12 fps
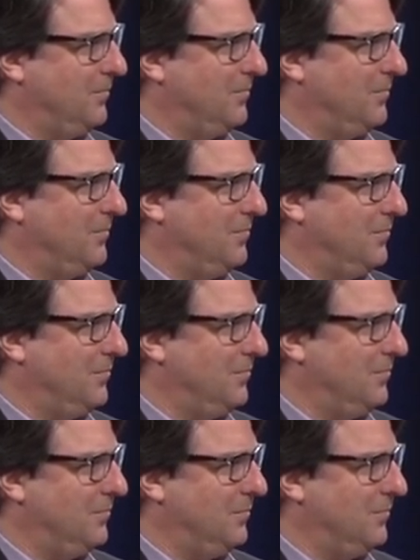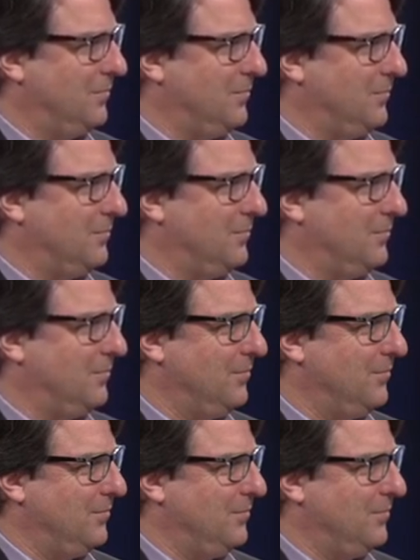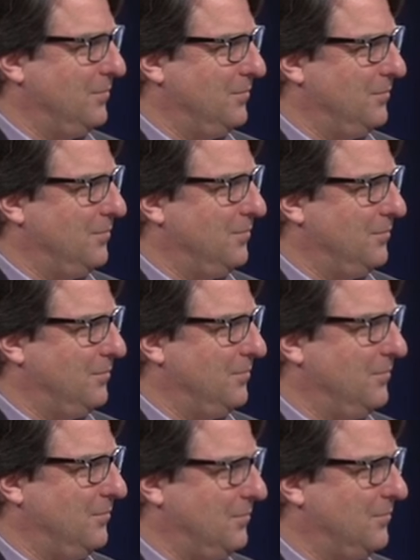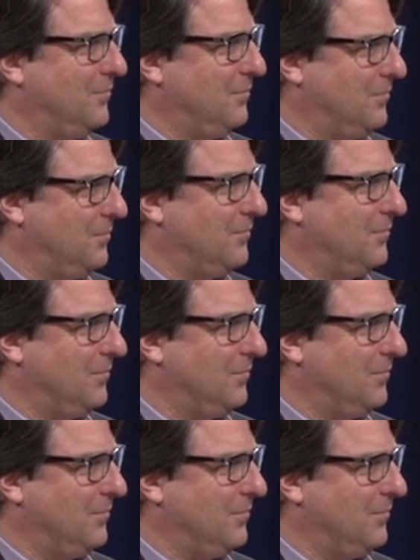(not speaking)